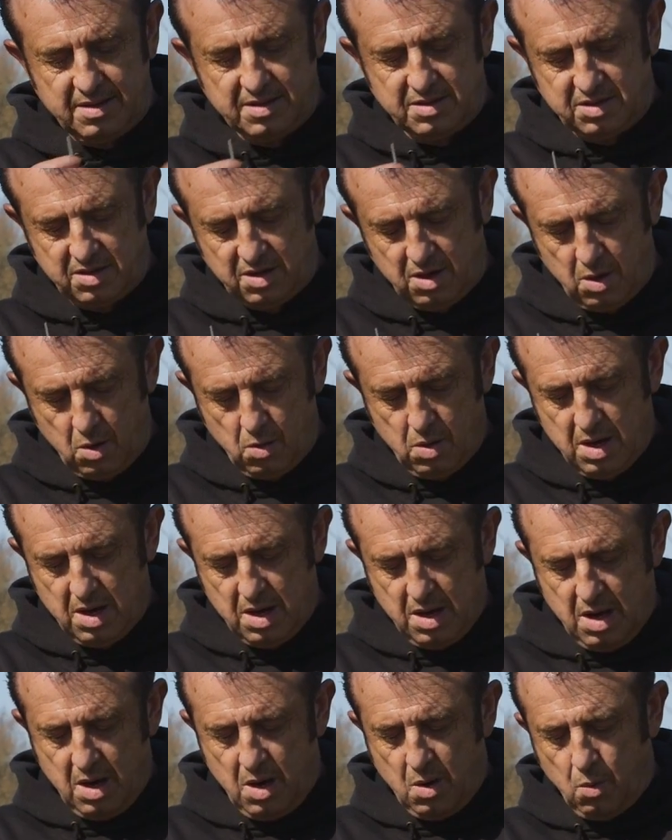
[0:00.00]
So
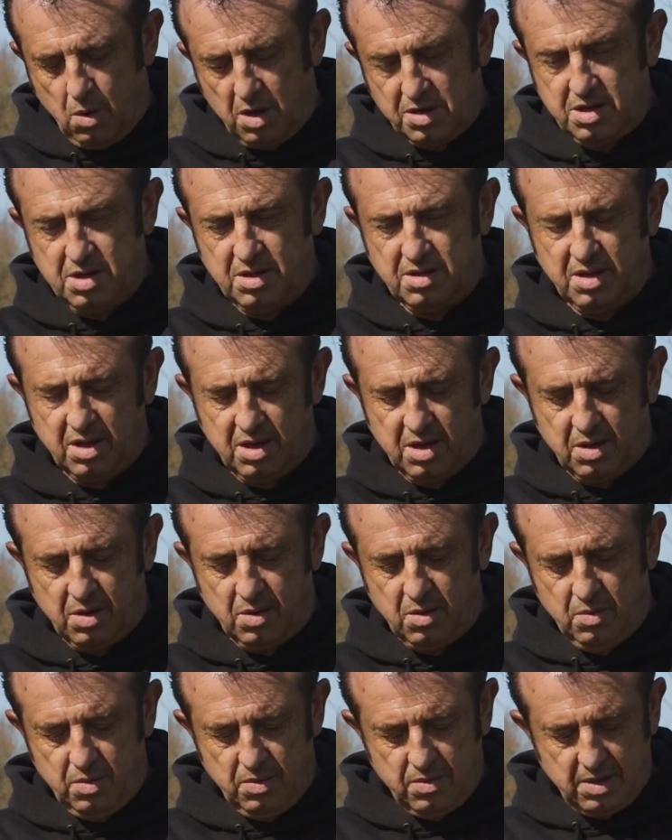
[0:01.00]
what you
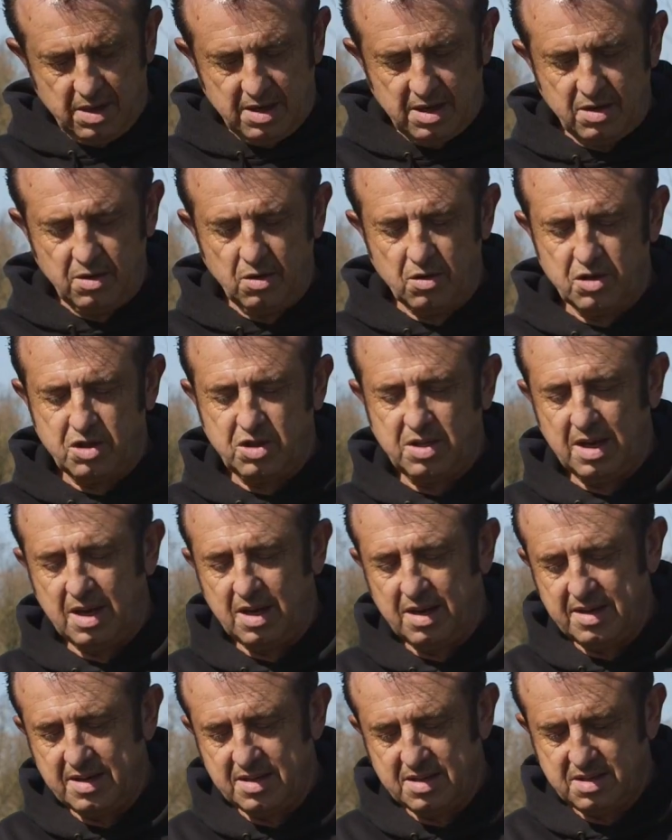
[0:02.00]
do in a
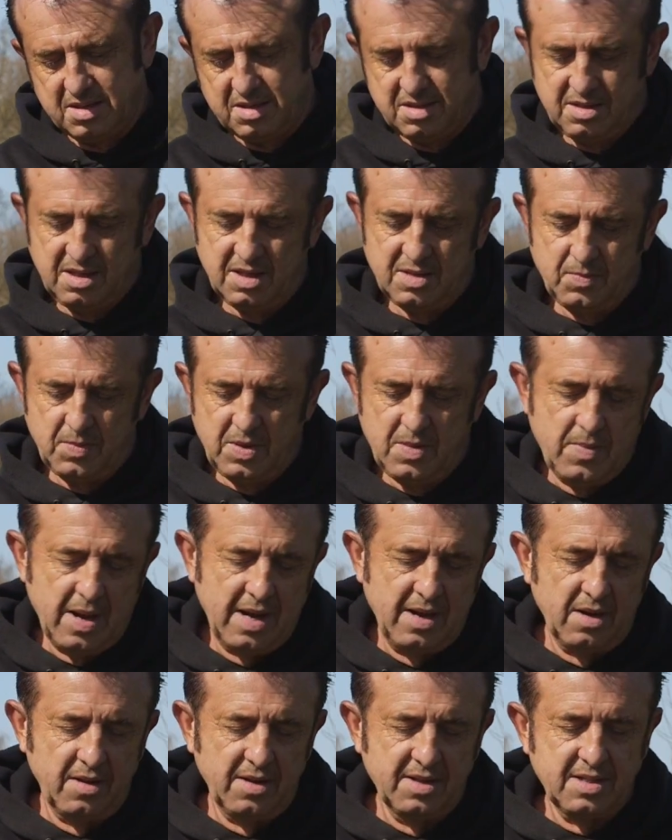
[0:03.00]
nutshell is,
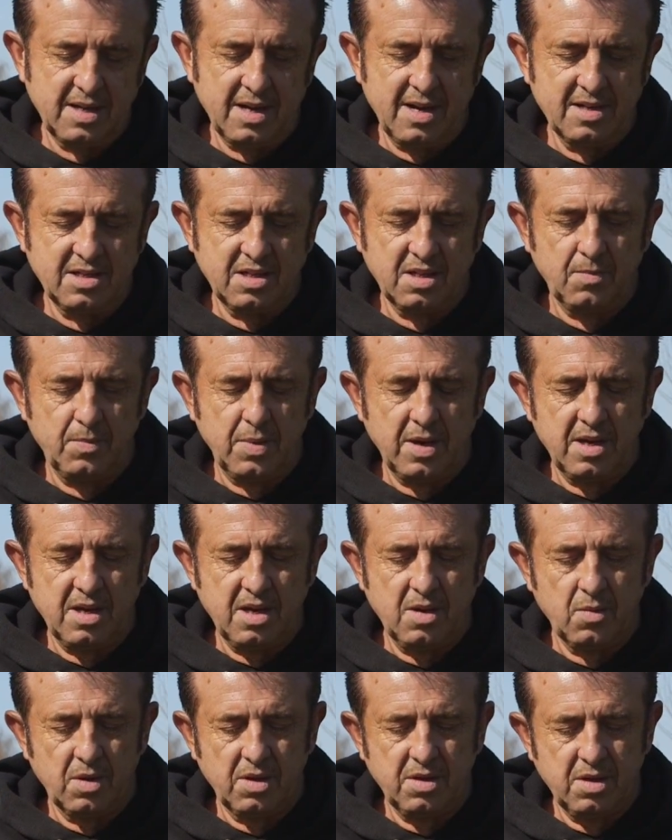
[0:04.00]
depending on the size of the bait
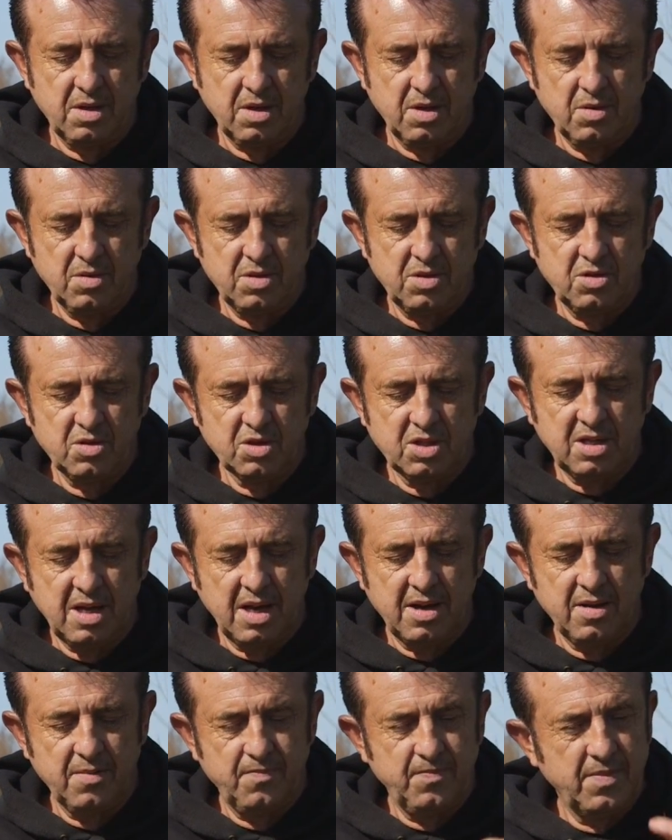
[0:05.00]
you want to use, just get
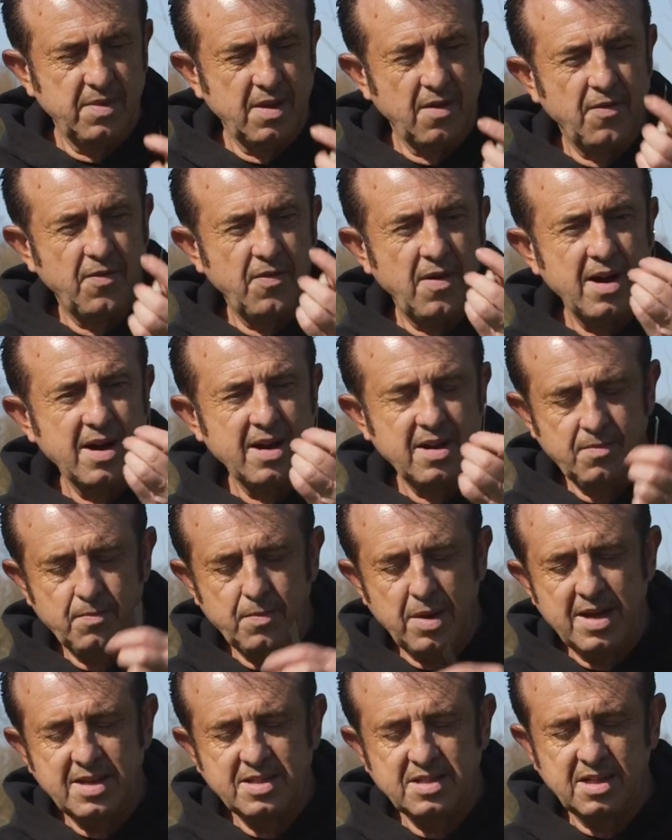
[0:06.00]
a fine
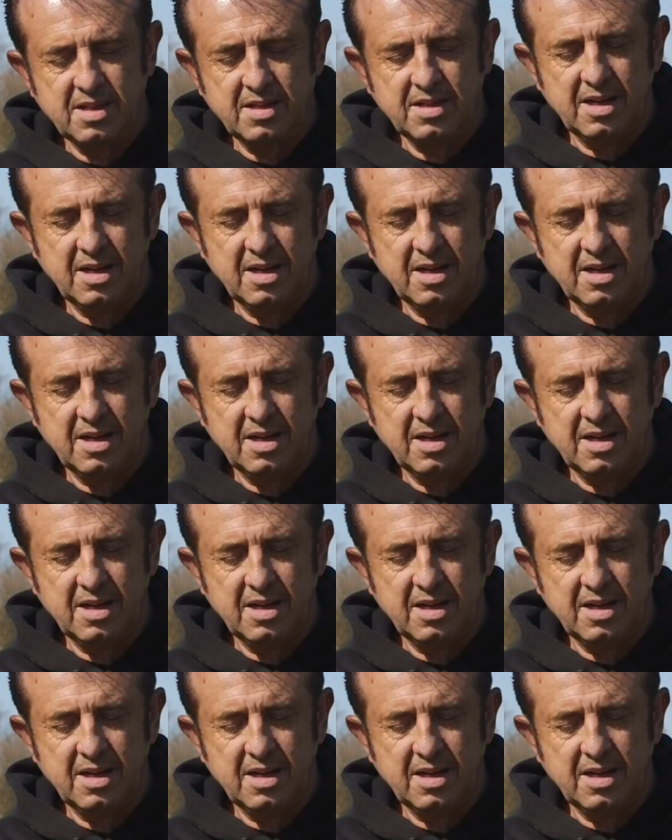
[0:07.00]
baiting